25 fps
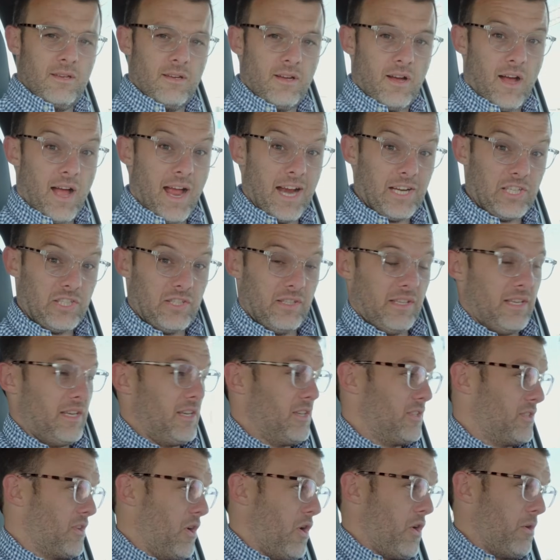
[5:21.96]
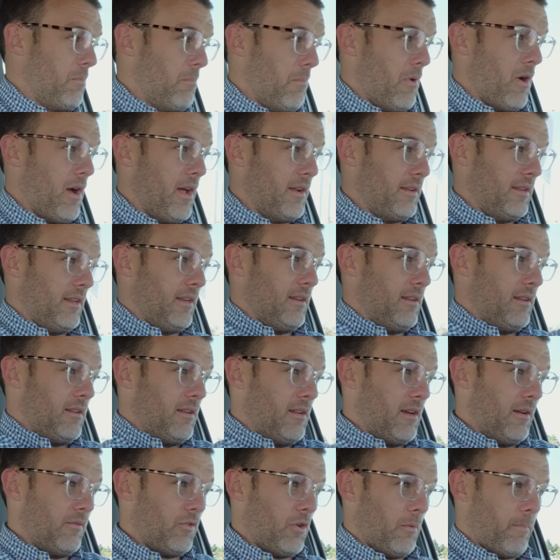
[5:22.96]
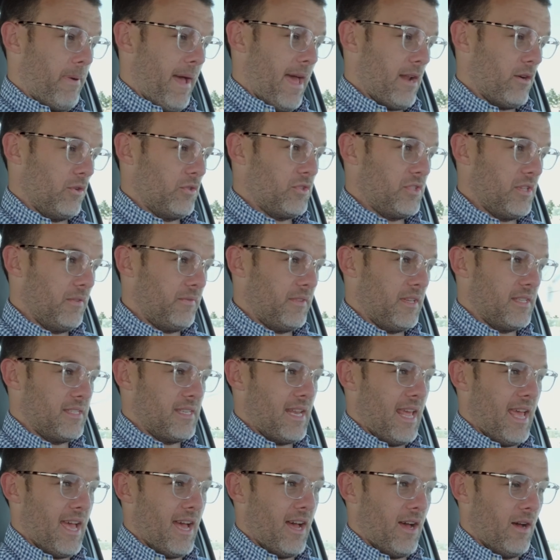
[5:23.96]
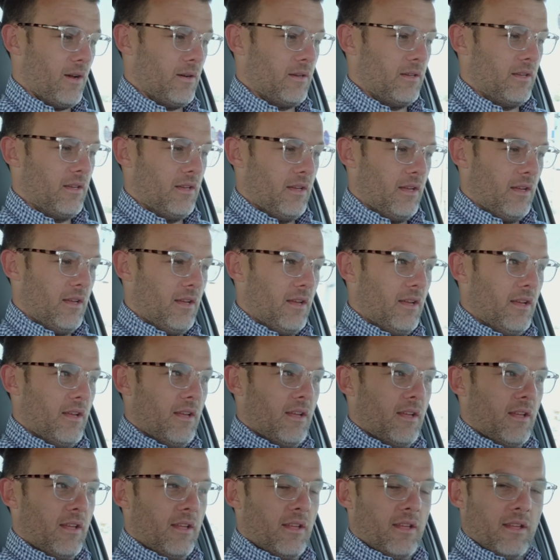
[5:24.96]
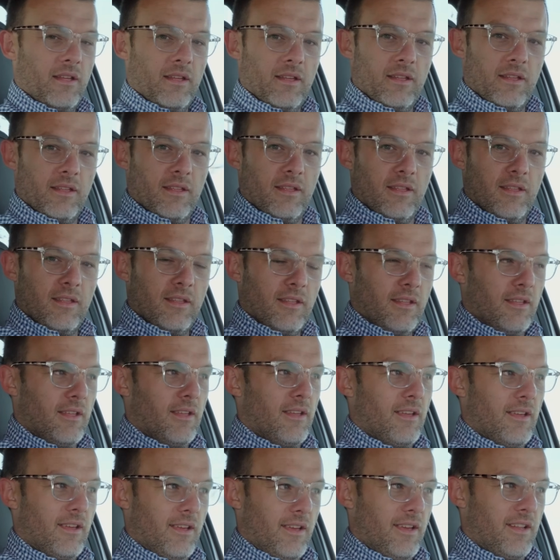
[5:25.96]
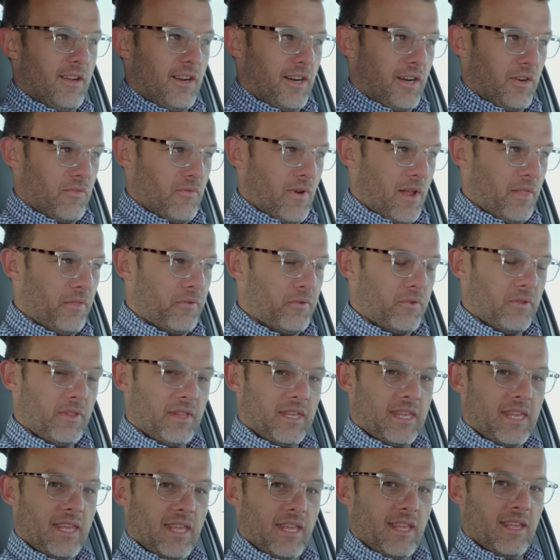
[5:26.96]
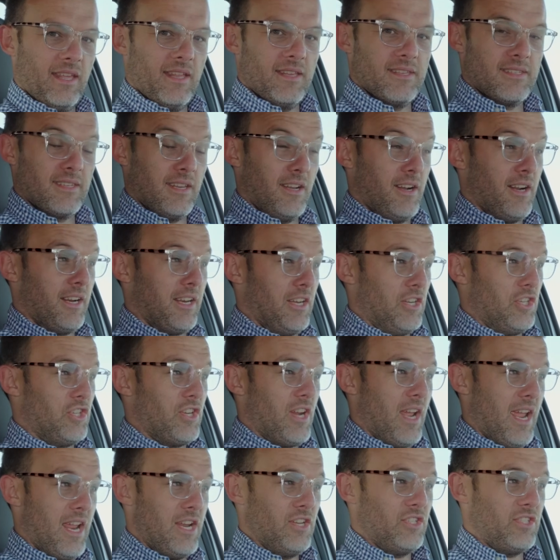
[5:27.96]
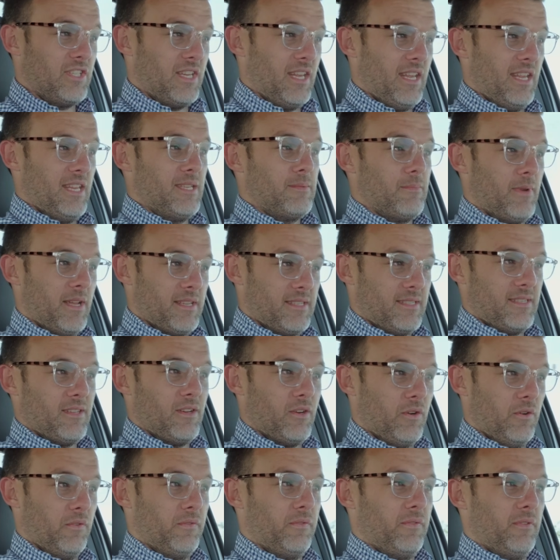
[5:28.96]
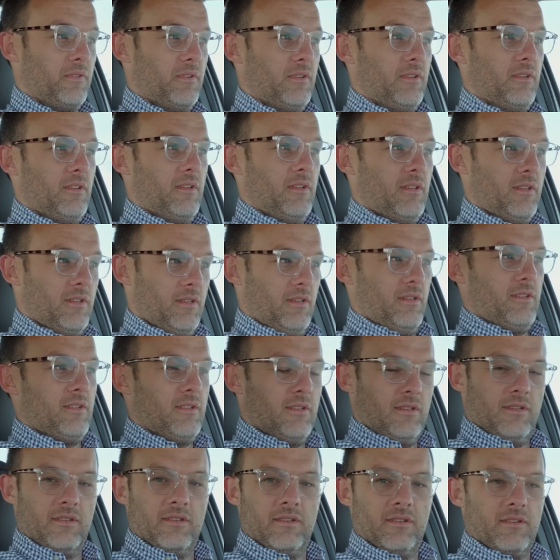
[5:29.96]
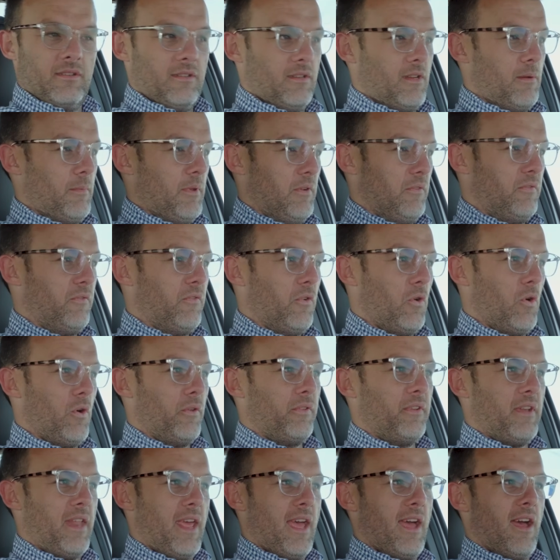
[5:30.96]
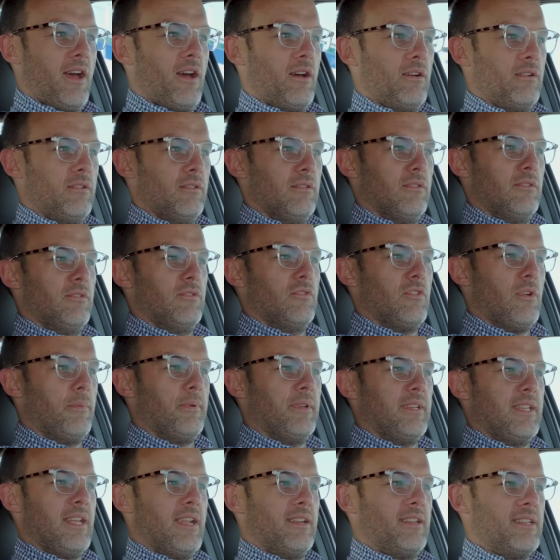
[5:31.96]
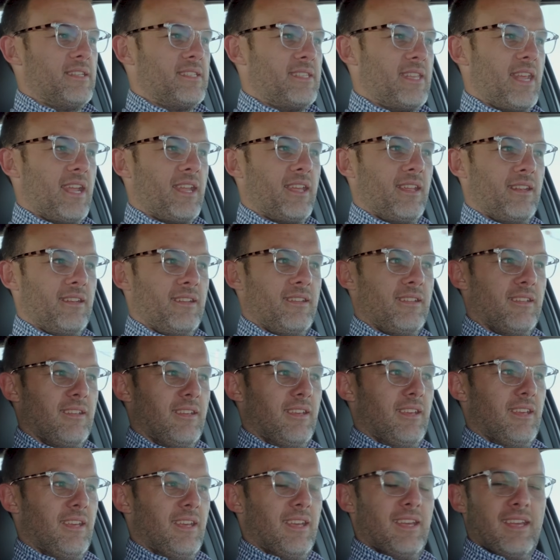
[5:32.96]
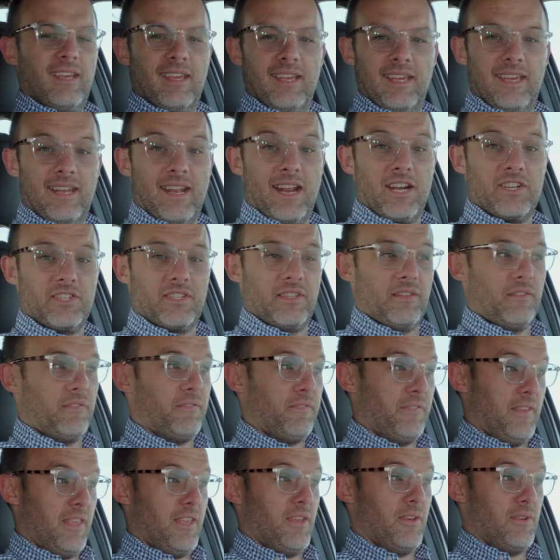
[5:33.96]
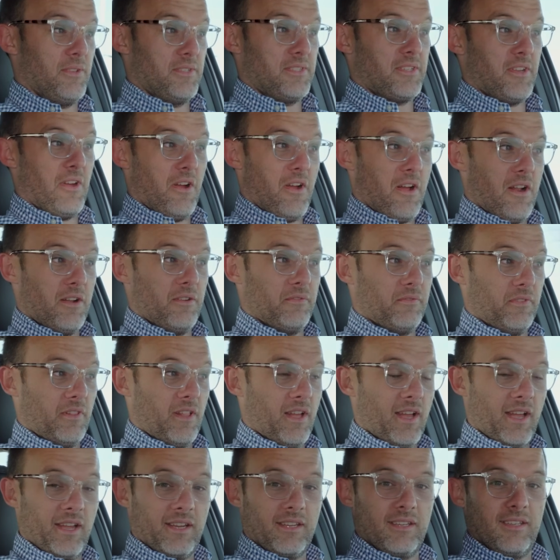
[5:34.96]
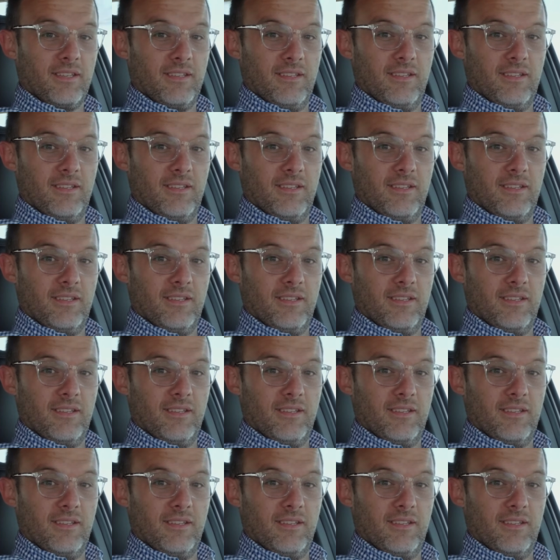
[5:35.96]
I actually don't mind it. I've got paddle shifters now, and I can run through the gears and I can change gears myself. I'm in fourth now, drop it down to second. It actually feels kind of like